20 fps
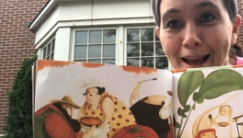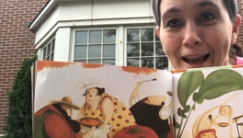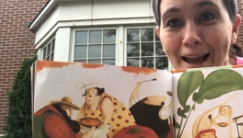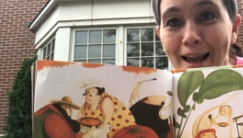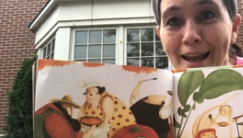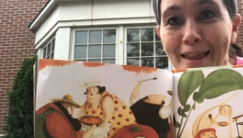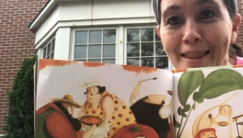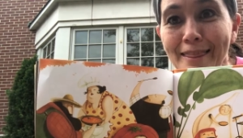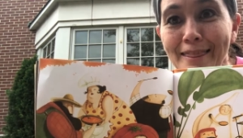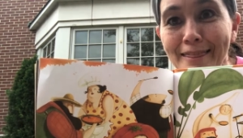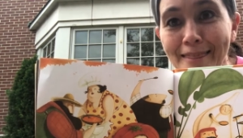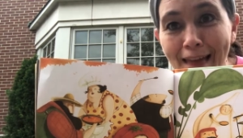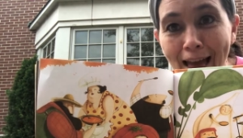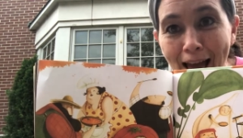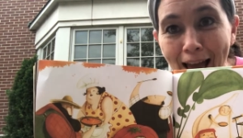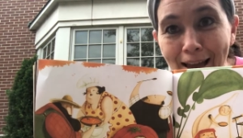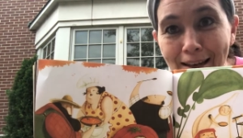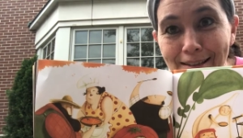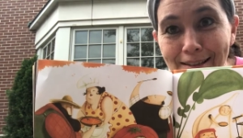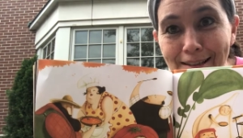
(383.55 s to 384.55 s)
And
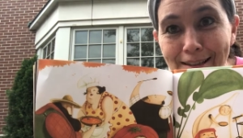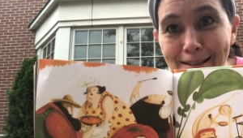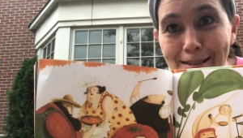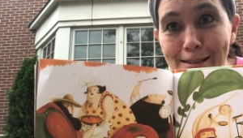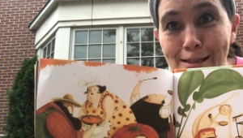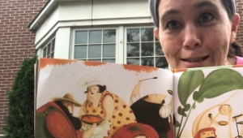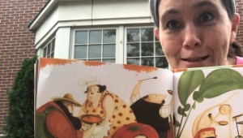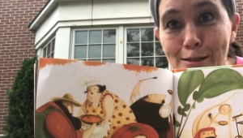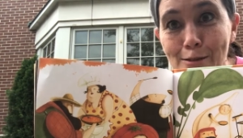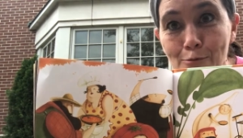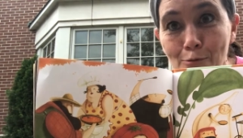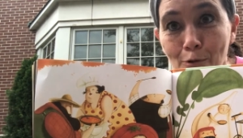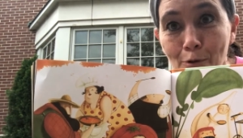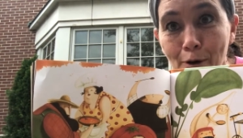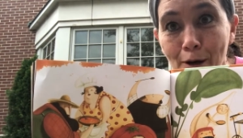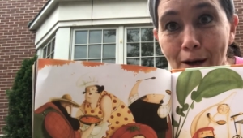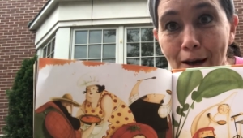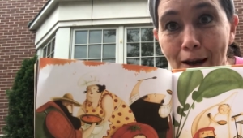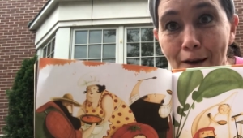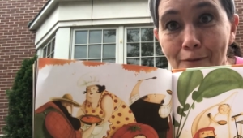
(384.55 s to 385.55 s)
that is the
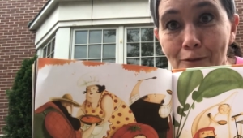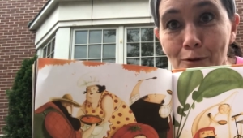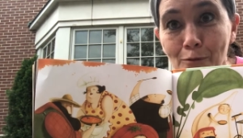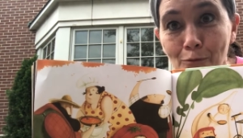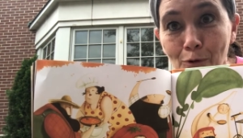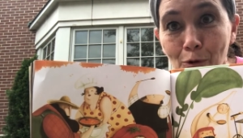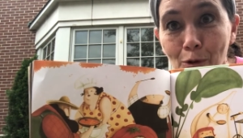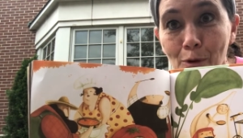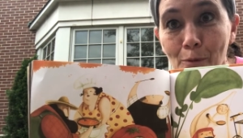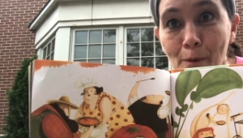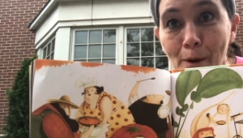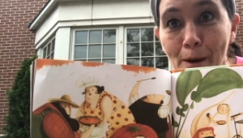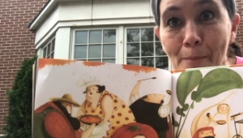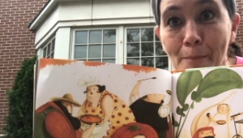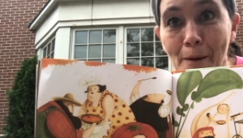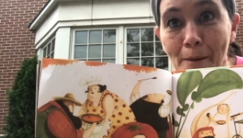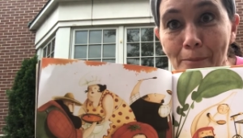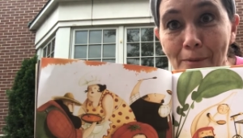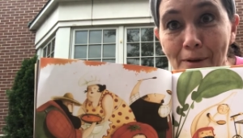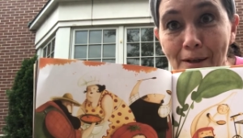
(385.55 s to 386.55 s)
story of the rollaway
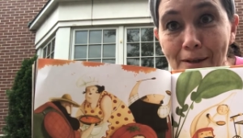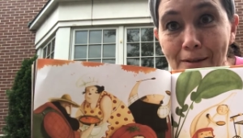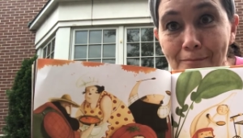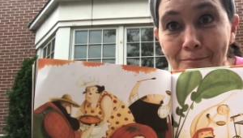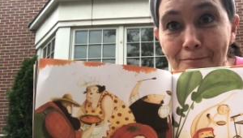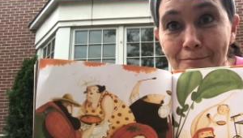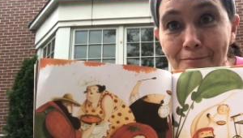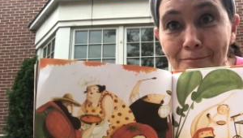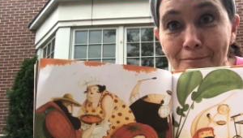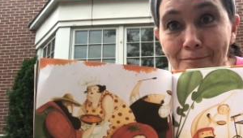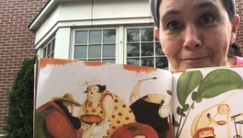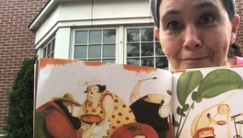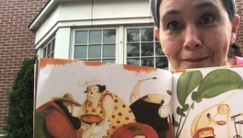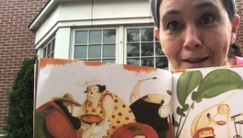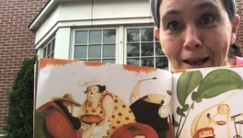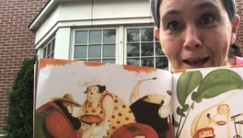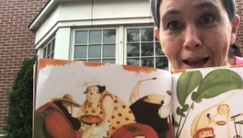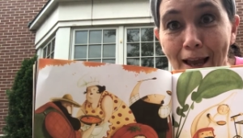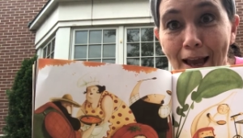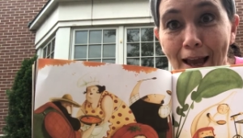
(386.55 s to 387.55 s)
pumpkin.
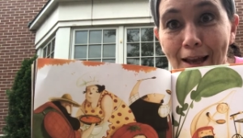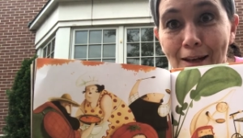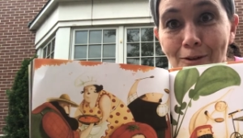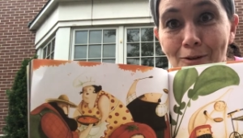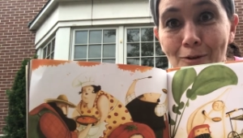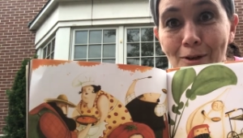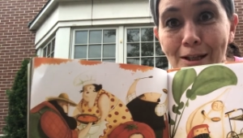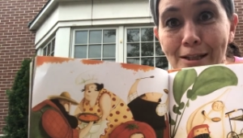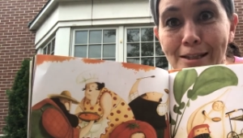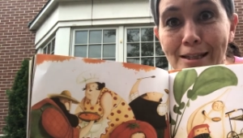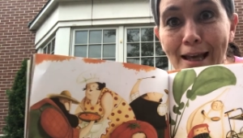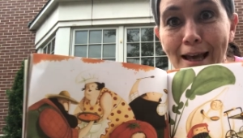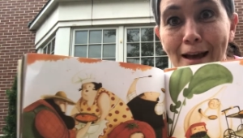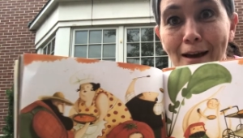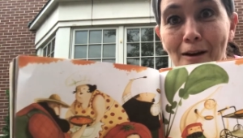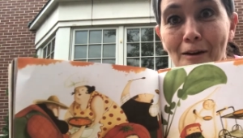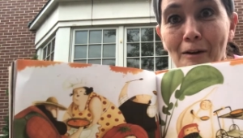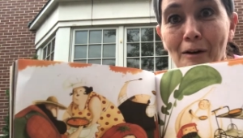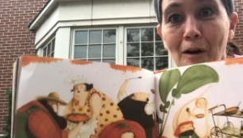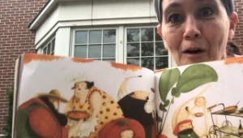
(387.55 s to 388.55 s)
And you can
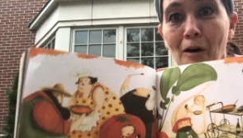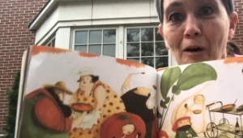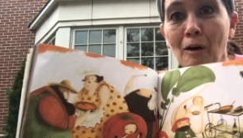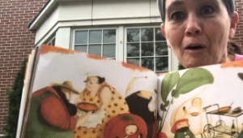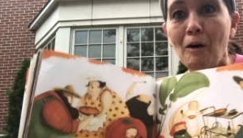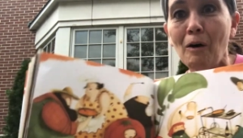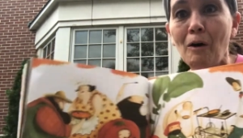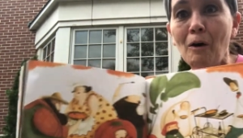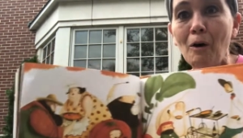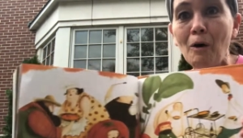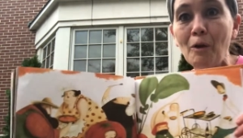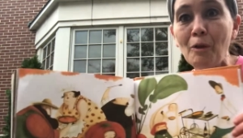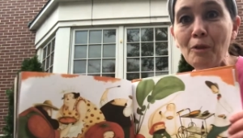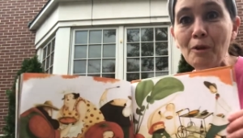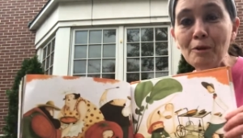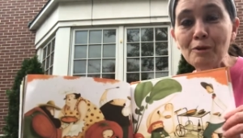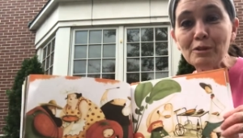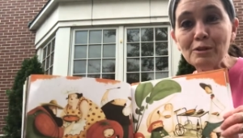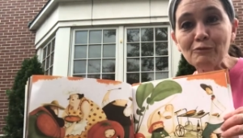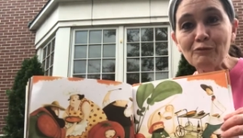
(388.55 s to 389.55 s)
tell all
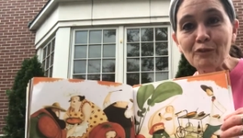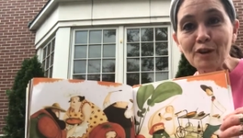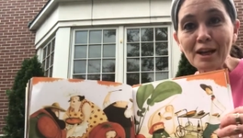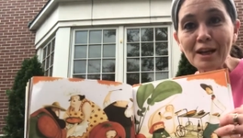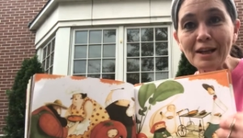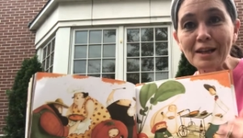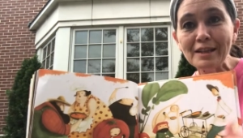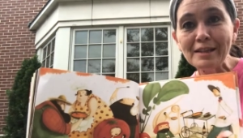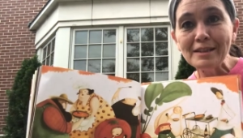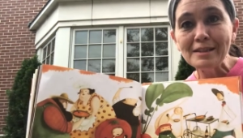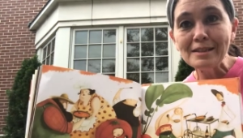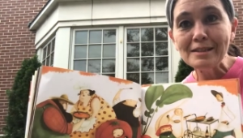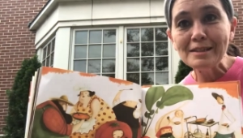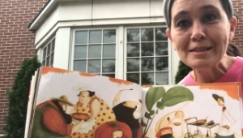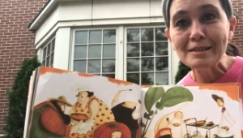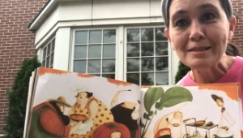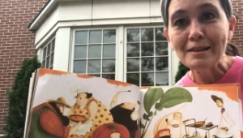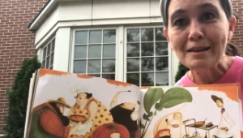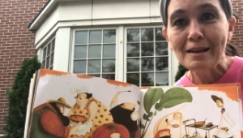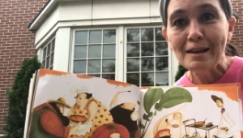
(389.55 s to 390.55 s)
those friends
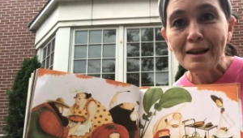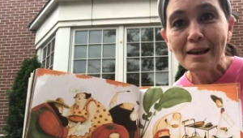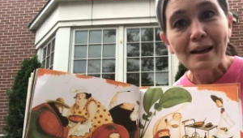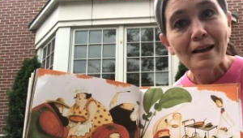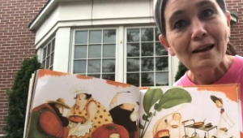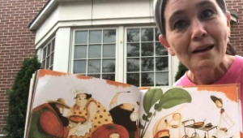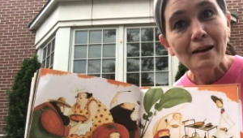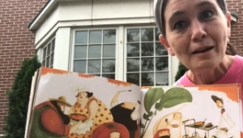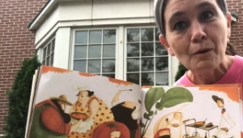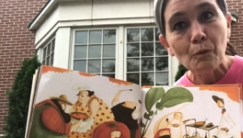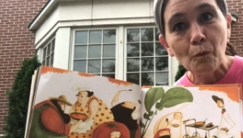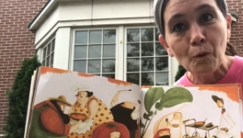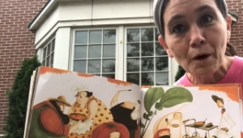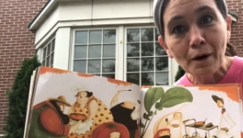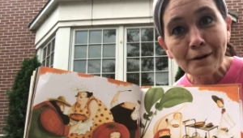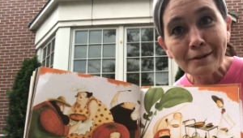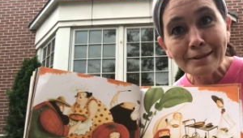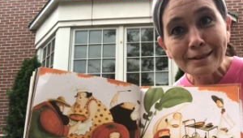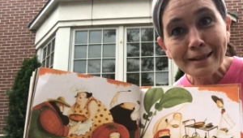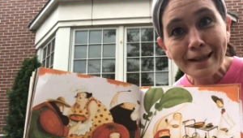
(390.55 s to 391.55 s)

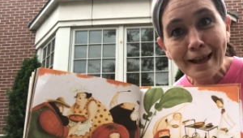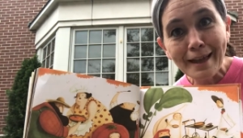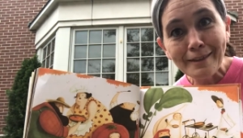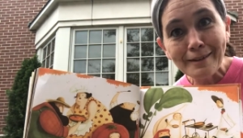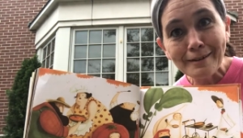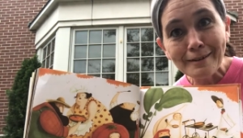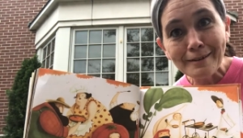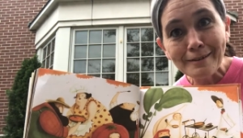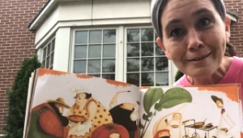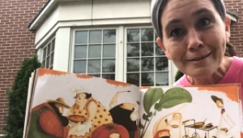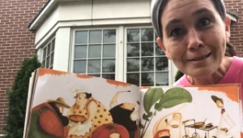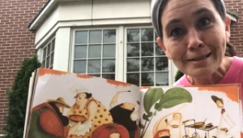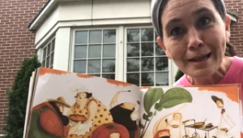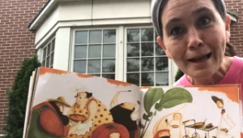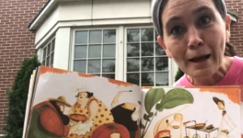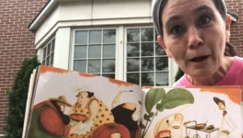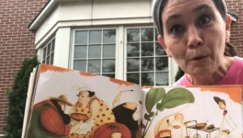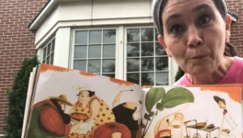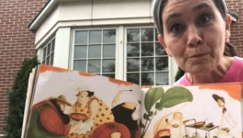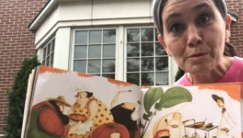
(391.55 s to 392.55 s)
worked together to
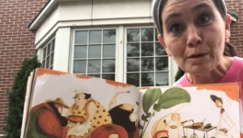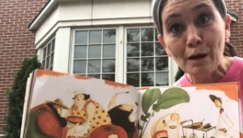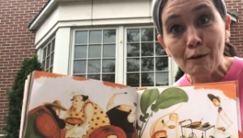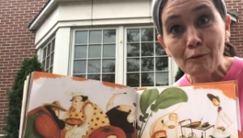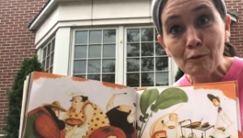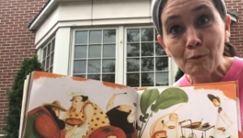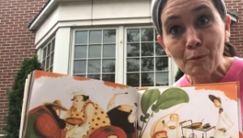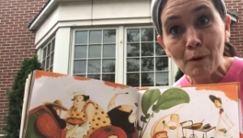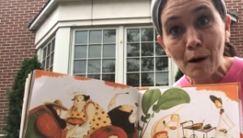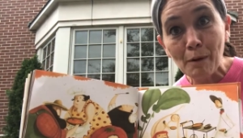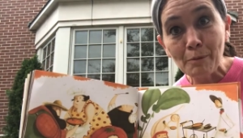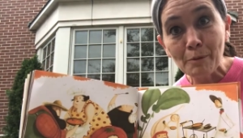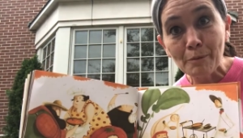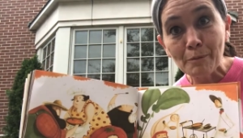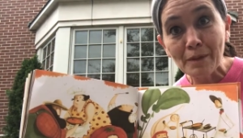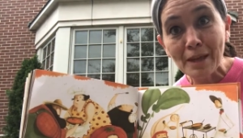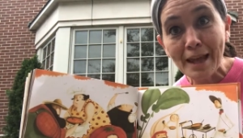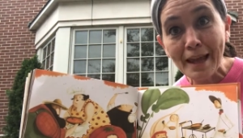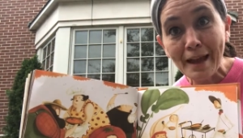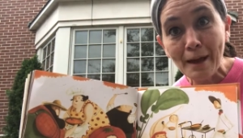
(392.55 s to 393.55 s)
help solve a problem.
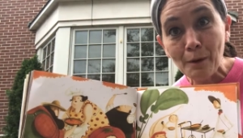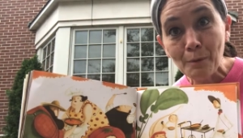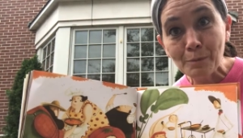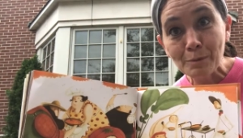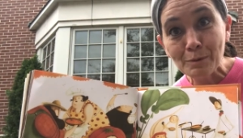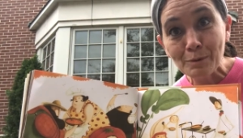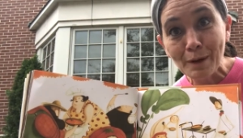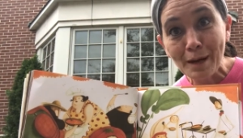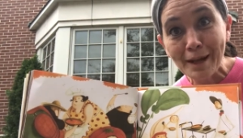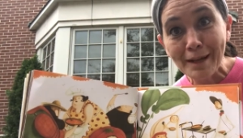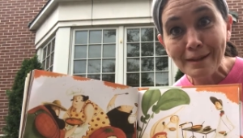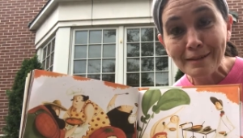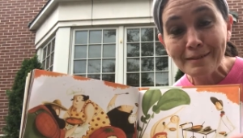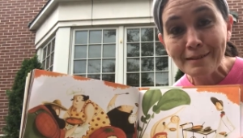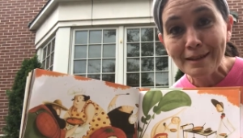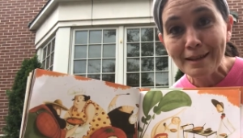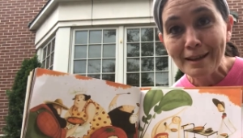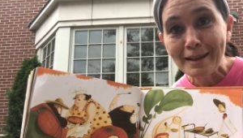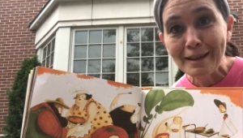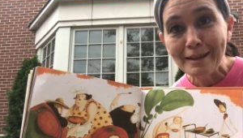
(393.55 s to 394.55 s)
They helped, right?
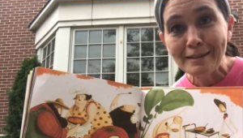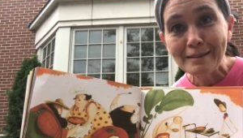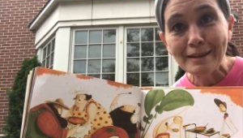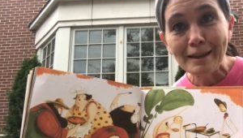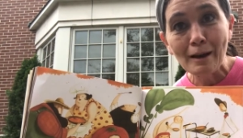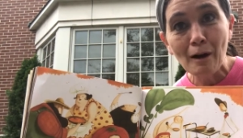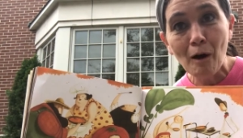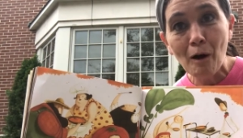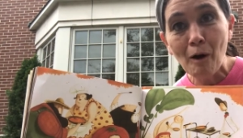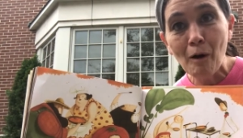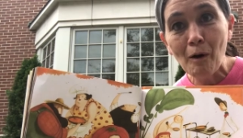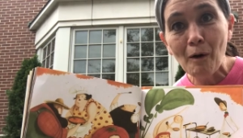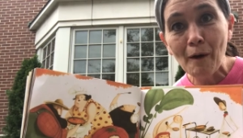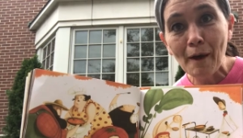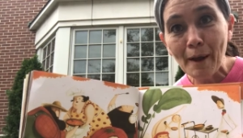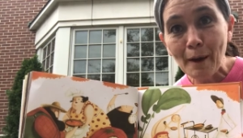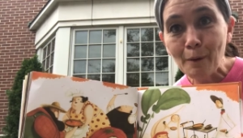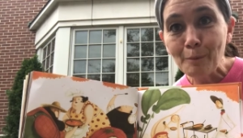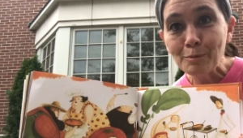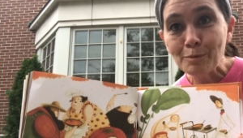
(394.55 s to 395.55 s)
They all
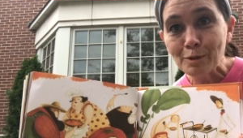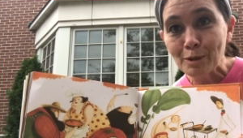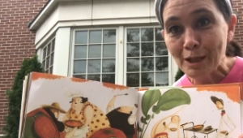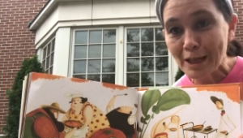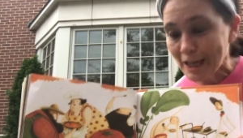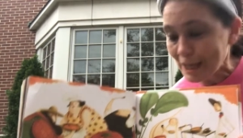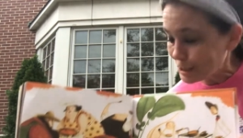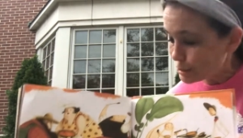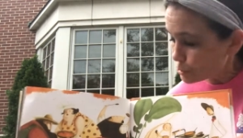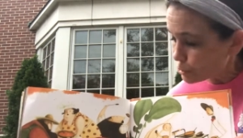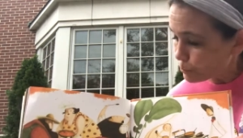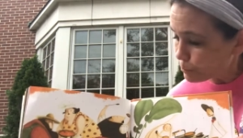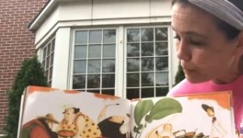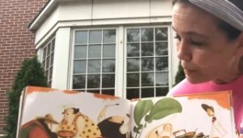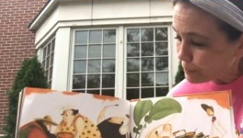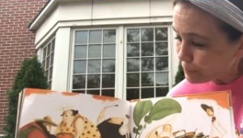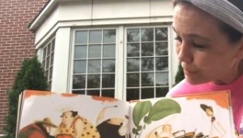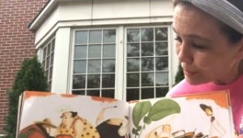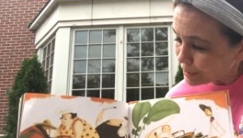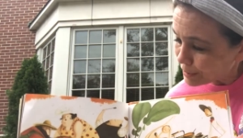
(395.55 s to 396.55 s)
helped her catch her
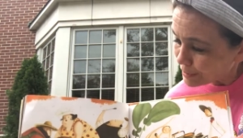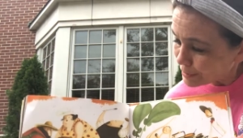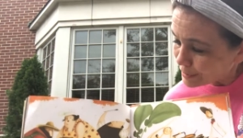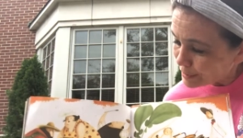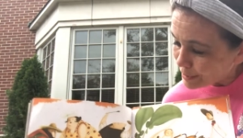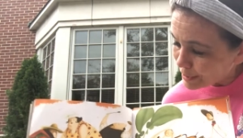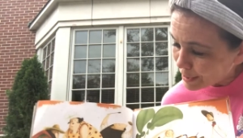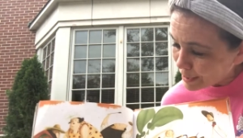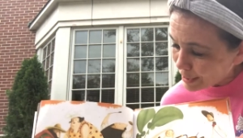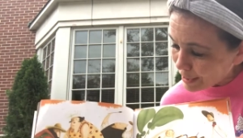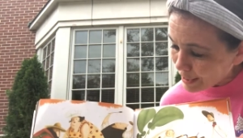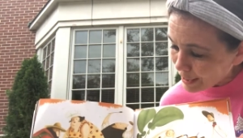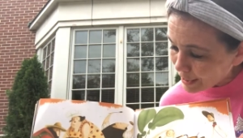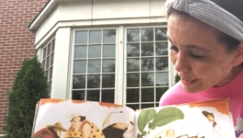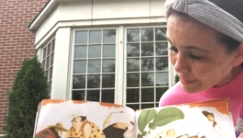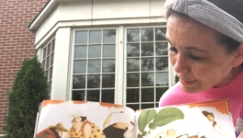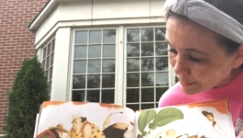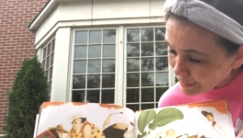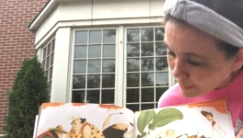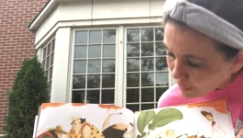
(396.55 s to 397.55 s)
pumpkin and they